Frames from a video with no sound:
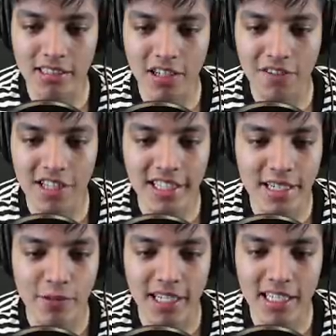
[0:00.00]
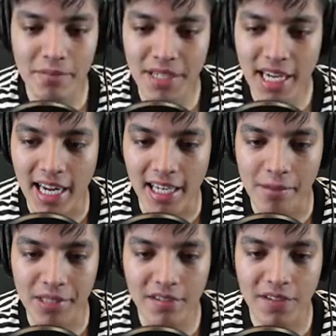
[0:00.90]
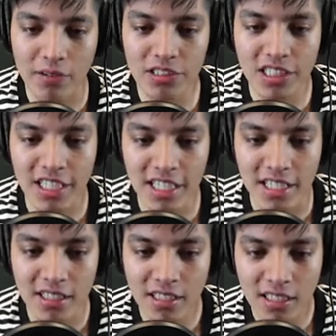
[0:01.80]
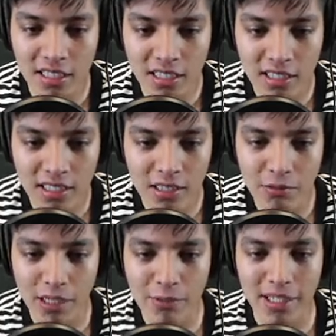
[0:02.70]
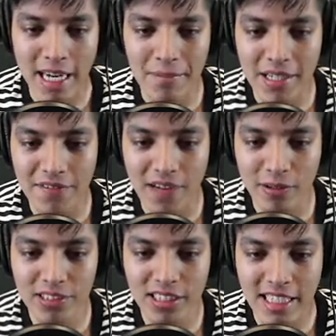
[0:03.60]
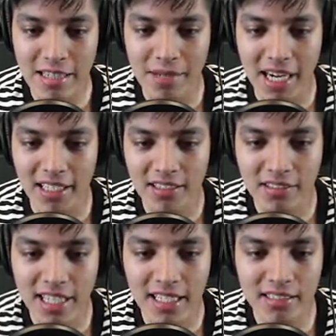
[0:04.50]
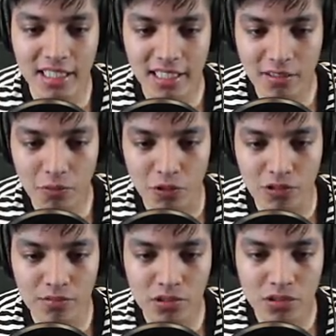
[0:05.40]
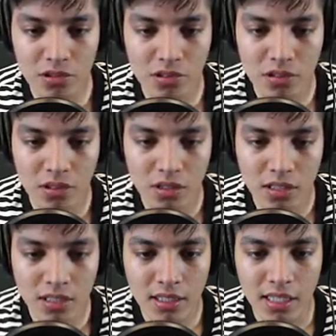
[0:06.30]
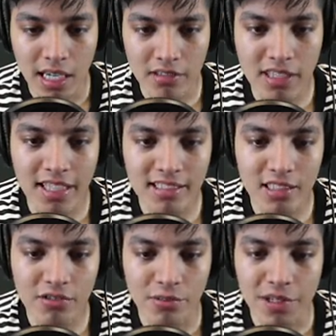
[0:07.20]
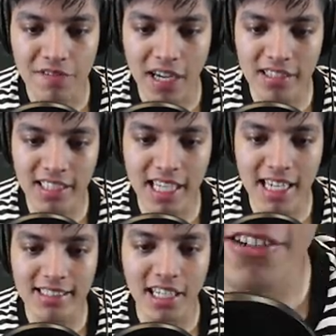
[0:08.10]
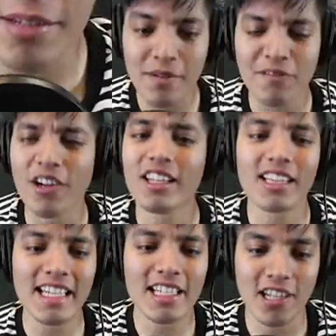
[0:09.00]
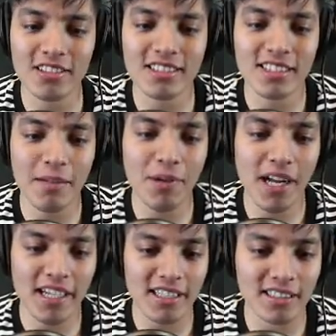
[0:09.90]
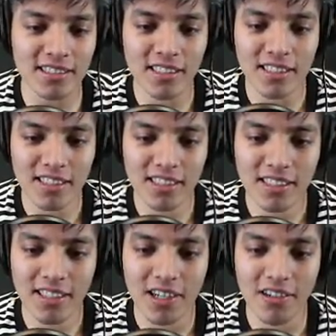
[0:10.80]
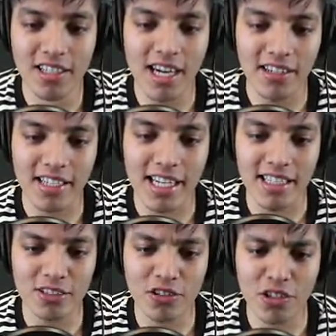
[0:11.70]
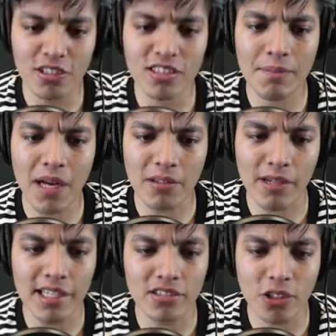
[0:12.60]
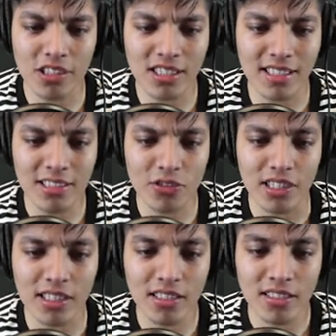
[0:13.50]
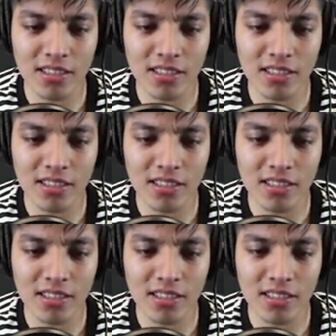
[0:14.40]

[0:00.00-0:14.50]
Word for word: let's look for the key. Where can it be at? I mean, if I was the key. Where would I be if I was the key, man? Okay, is it in the rooms? I don't think it's in the room. You found it? Nice, hurry before the thing closes up on us. Oh god, okay, this one closed up all the way and so did this one.